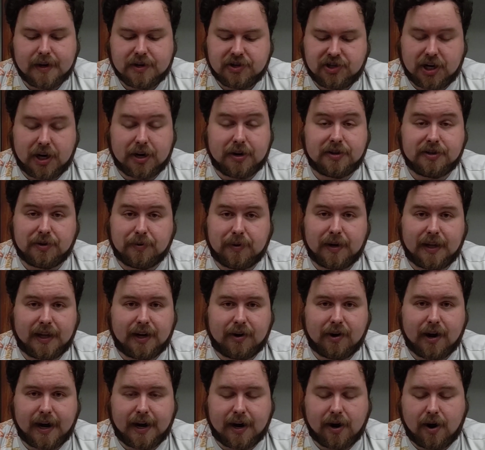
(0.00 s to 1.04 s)
Jiren's a
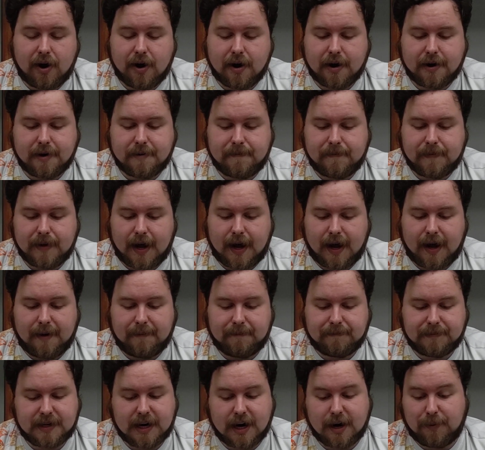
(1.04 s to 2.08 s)
really great card.
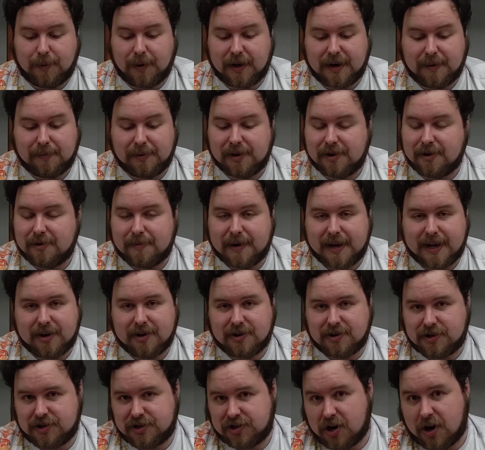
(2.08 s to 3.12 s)
Terrible into blue, but you
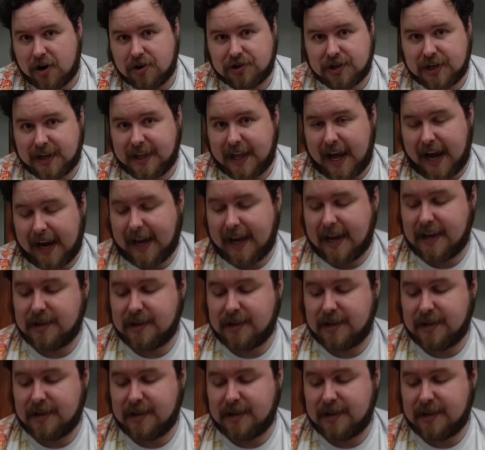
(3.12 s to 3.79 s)
can just charge it in that